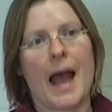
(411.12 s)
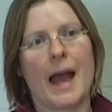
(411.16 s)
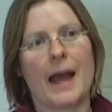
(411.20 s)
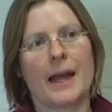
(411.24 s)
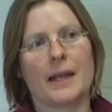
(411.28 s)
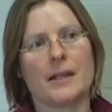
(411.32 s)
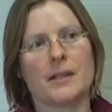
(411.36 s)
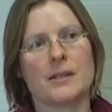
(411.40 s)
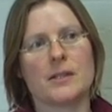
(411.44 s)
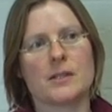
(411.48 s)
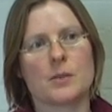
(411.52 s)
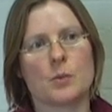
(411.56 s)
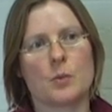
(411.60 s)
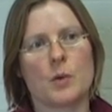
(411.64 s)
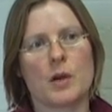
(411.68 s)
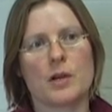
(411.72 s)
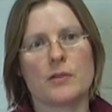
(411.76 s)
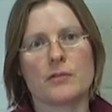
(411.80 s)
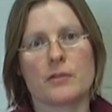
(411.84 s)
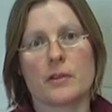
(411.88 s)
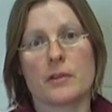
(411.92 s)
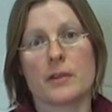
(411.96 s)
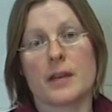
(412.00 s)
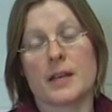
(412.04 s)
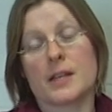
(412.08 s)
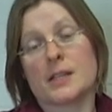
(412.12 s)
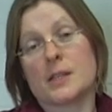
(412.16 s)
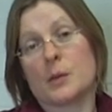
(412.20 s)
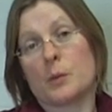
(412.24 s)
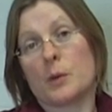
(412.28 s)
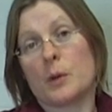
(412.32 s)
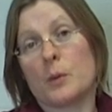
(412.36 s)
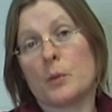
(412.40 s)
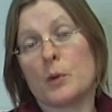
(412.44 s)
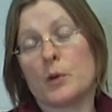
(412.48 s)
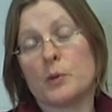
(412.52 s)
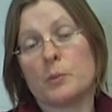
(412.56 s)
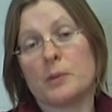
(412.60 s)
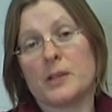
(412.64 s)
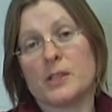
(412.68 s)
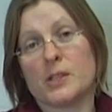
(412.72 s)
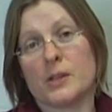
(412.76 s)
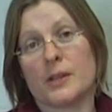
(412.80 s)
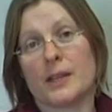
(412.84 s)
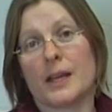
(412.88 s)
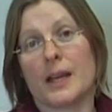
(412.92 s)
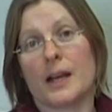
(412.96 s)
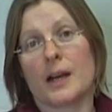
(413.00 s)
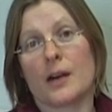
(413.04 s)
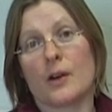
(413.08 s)
And one of the things that we would be
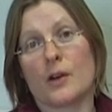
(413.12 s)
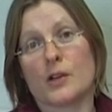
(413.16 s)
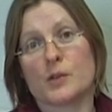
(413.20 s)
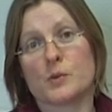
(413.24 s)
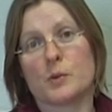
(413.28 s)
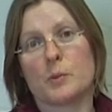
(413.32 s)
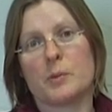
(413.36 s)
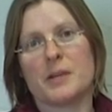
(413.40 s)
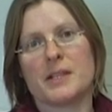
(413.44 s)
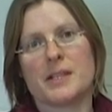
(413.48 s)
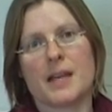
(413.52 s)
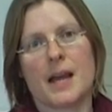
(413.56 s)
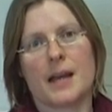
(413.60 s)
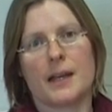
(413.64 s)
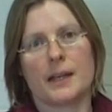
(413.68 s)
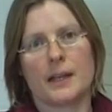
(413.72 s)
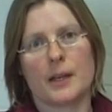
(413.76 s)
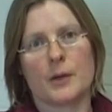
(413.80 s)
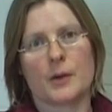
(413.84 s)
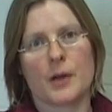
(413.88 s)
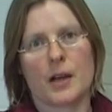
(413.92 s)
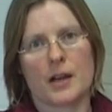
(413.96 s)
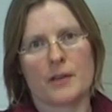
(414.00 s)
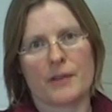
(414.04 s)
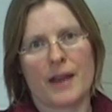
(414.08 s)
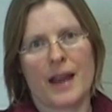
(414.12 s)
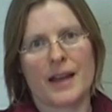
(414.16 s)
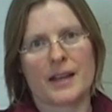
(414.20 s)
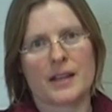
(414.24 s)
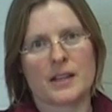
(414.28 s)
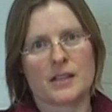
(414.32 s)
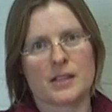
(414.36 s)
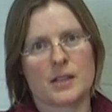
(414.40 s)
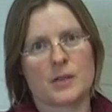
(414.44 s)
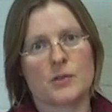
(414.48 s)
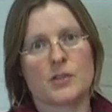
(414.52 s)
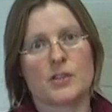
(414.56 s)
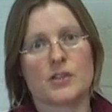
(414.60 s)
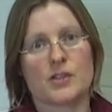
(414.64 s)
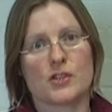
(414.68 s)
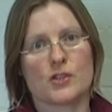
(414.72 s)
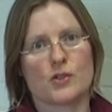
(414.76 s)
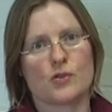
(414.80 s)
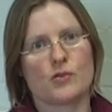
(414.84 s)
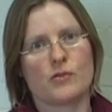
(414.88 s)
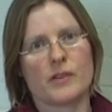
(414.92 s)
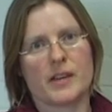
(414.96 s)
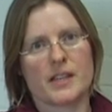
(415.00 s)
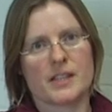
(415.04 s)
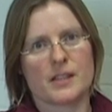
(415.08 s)
doing in class would be telling you kind of anecdotes and
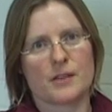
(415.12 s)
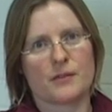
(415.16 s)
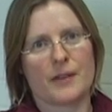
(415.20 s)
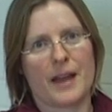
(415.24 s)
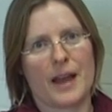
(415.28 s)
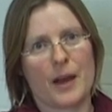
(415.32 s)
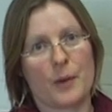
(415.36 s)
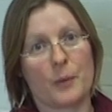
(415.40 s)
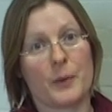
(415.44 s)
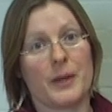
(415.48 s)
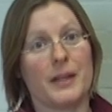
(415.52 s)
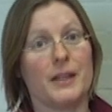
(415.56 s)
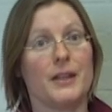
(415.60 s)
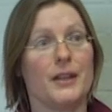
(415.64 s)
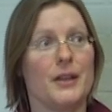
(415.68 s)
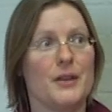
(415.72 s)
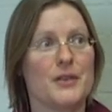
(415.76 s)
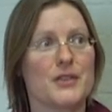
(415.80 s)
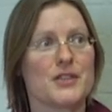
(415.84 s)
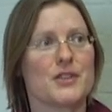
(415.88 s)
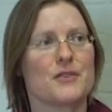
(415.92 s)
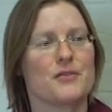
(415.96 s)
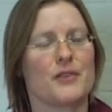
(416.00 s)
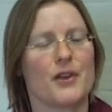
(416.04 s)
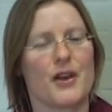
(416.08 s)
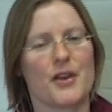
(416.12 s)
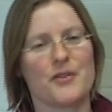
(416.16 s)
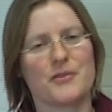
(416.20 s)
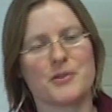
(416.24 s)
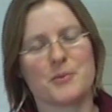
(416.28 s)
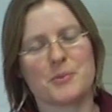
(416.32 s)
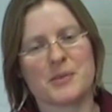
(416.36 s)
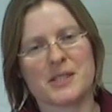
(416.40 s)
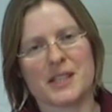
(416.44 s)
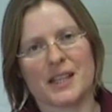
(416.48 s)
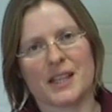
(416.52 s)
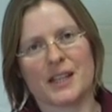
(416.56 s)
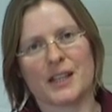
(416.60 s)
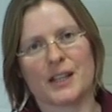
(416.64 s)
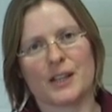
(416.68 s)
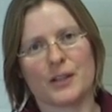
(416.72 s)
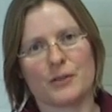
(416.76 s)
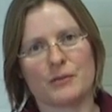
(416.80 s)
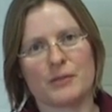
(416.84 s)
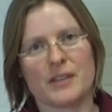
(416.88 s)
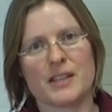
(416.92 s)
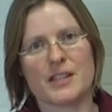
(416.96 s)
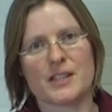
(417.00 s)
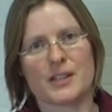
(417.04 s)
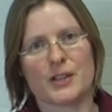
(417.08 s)
stories of how we, survived a
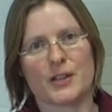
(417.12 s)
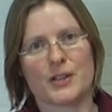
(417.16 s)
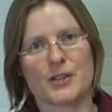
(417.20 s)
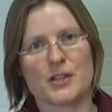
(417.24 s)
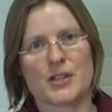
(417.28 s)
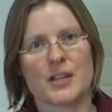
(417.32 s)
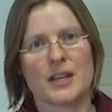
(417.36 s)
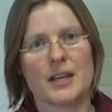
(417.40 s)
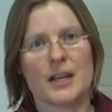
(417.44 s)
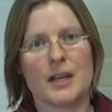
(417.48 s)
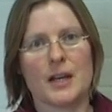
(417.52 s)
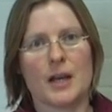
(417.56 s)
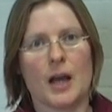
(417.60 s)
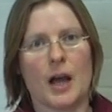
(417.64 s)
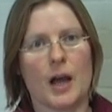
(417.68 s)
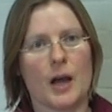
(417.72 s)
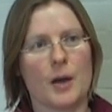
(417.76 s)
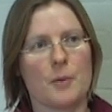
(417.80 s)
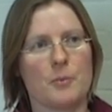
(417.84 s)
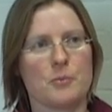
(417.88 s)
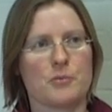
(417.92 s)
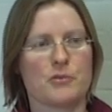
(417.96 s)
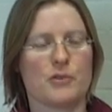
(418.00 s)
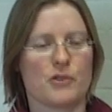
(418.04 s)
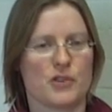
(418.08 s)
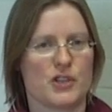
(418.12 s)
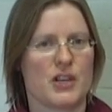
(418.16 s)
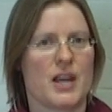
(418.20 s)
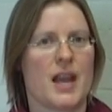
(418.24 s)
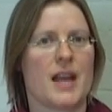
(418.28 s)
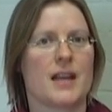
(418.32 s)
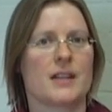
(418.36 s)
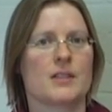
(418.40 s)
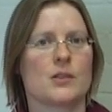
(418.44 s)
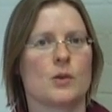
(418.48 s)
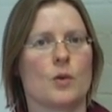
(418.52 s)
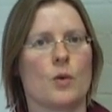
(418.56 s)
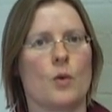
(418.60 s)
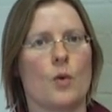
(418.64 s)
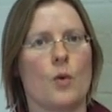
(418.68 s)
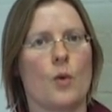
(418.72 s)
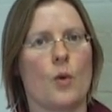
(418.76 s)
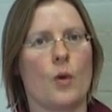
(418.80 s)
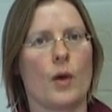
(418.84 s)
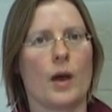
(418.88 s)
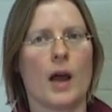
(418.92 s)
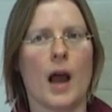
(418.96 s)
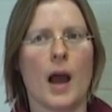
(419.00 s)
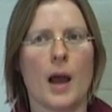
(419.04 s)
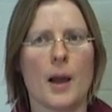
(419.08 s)
particular research project,
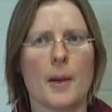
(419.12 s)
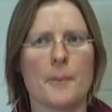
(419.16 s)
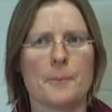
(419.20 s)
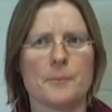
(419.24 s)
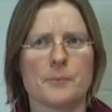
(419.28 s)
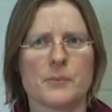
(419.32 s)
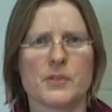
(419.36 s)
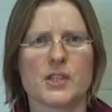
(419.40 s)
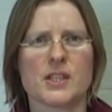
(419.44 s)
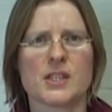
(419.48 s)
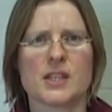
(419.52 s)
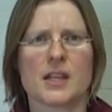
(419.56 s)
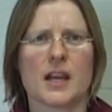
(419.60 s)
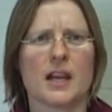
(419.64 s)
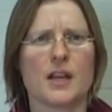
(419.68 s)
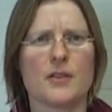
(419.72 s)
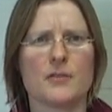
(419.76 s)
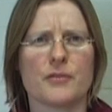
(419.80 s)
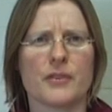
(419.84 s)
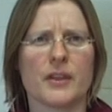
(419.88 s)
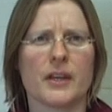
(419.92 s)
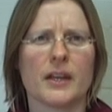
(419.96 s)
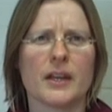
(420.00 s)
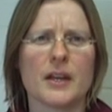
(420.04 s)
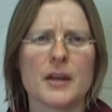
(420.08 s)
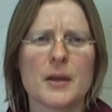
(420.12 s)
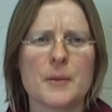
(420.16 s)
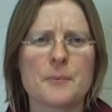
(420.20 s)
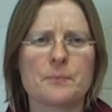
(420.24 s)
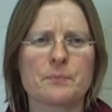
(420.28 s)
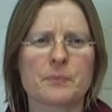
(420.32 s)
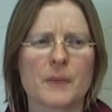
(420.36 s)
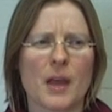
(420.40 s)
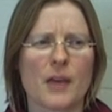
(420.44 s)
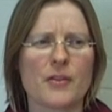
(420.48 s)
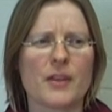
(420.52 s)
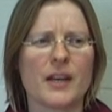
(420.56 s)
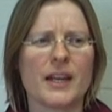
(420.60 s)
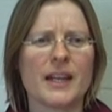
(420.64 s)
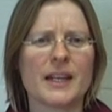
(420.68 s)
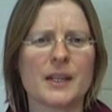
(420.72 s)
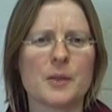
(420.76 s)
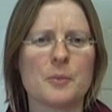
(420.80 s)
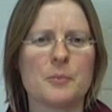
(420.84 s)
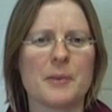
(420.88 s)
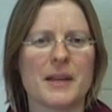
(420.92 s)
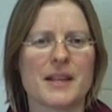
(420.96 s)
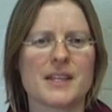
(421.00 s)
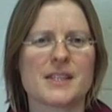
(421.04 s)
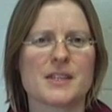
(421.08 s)
or just kind of the
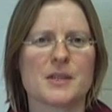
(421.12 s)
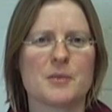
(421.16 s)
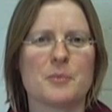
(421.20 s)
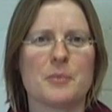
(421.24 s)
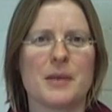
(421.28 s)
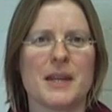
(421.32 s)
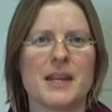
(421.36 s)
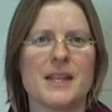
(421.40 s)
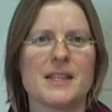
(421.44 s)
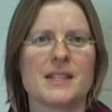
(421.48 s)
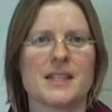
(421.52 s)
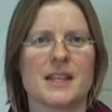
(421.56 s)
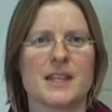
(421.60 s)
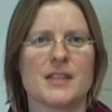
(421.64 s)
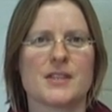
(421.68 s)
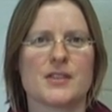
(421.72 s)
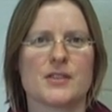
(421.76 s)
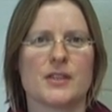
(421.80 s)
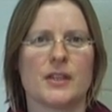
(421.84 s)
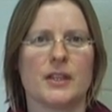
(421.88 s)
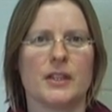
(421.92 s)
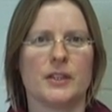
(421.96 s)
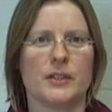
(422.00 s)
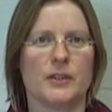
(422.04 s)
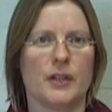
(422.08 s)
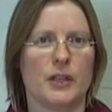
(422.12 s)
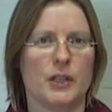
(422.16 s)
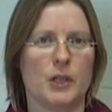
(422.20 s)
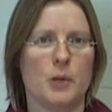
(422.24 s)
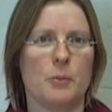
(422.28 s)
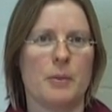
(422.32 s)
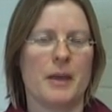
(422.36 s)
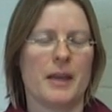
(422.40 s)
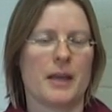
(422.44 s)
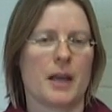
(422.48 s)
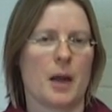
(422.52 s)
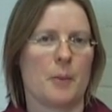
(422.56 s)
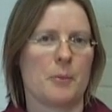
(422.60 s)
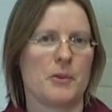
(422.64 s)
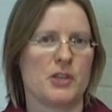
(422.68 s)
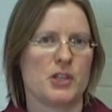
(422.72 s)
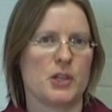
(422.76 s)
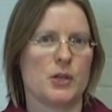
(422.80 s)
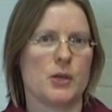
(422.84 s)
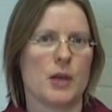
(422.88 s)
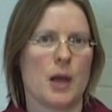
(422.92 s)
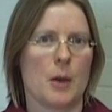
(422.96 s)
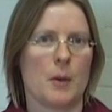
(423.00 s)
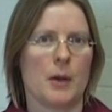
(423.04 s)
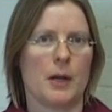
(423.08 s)
little bits and pieces that you pick up as
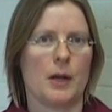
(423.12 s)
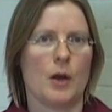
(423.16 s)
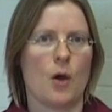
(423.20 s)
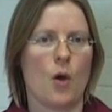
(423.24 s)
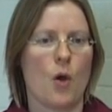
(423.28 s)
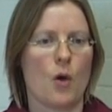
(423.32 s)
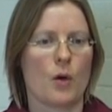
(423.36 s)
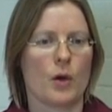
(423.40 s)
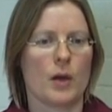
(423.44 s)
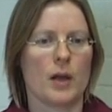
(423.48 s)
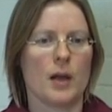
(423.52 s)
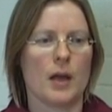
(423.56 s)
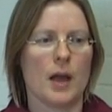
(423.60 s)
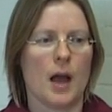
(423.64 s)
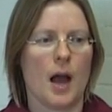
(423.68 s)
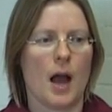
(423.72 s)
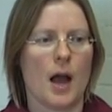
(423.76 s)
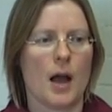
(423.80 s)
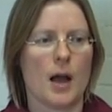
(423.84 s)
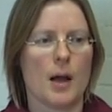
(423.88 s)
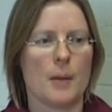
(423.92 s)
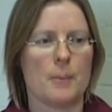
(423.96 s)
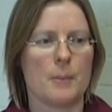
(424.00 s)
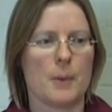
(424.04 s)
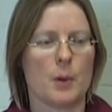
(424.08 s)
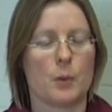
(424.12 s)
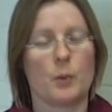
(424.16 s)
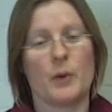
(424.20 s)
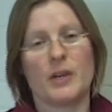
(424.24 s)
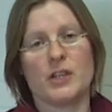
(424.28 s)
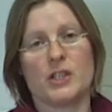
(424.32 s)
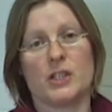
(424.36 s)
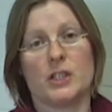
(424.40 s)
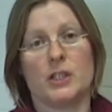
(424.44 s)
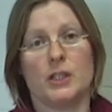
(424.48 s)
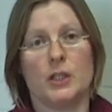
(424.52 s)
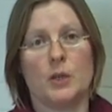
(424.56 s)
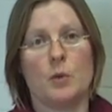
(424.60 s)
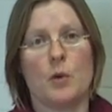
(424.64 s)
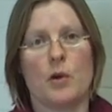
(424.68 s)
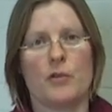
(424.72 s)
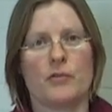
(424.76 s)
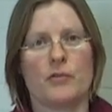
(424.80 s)
you go along, which you